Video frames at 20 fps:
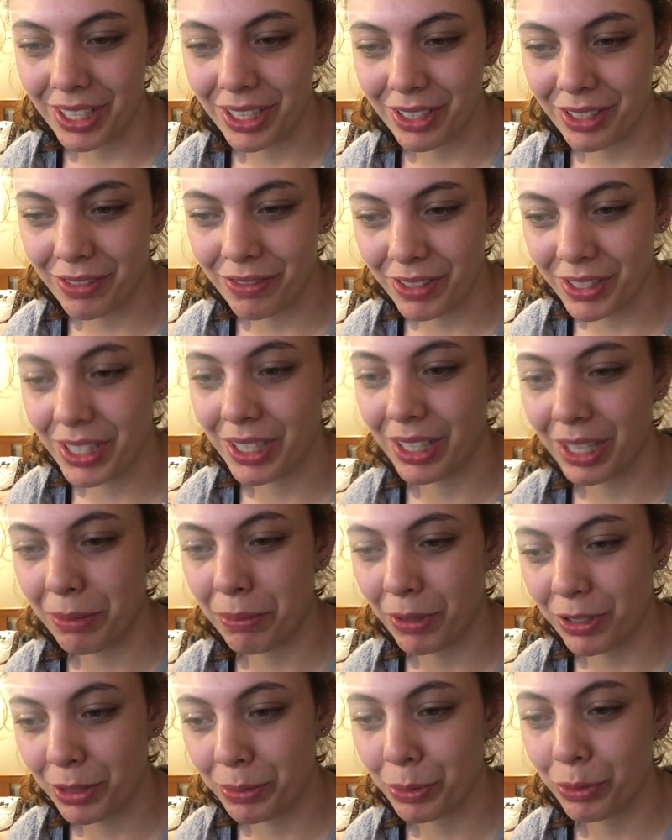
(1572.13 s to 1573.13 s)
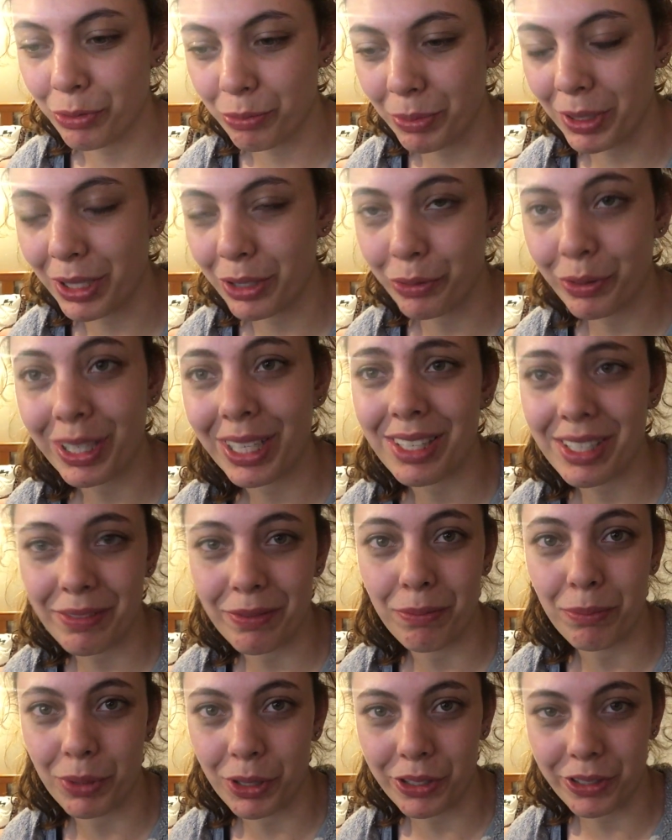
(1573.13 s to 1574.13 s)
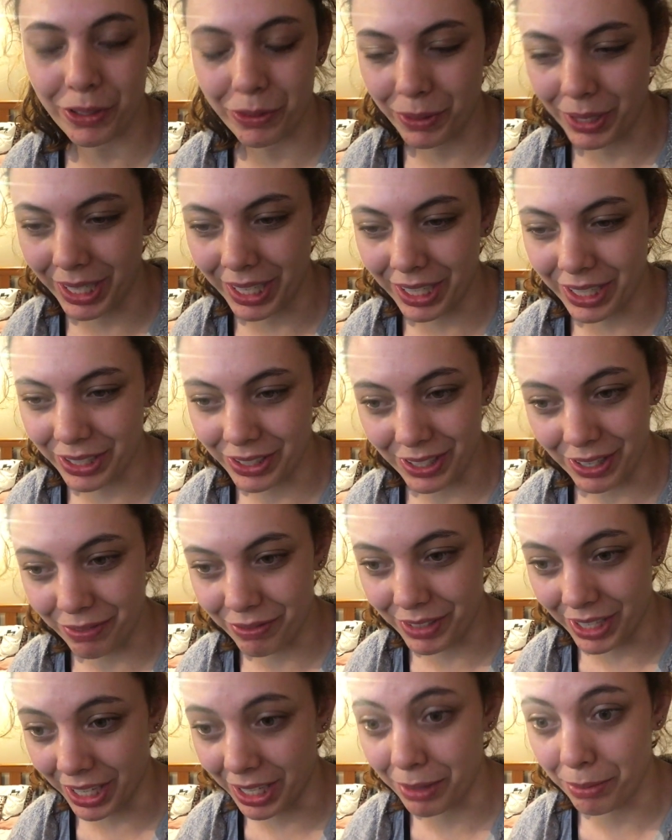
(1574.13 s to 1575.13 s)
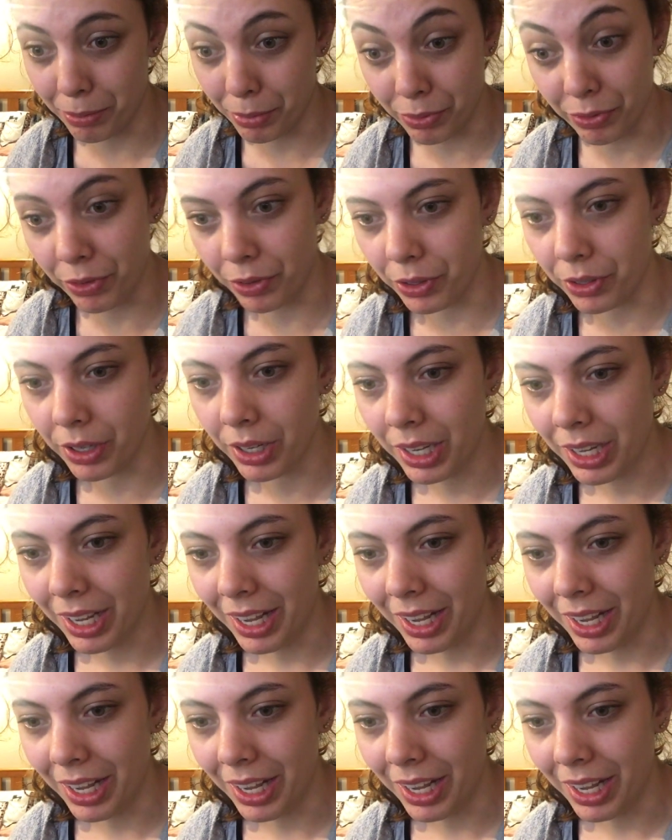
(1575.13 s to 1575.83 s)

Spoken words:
It is physically possible for me to read 7 books in a week, because I've done it before.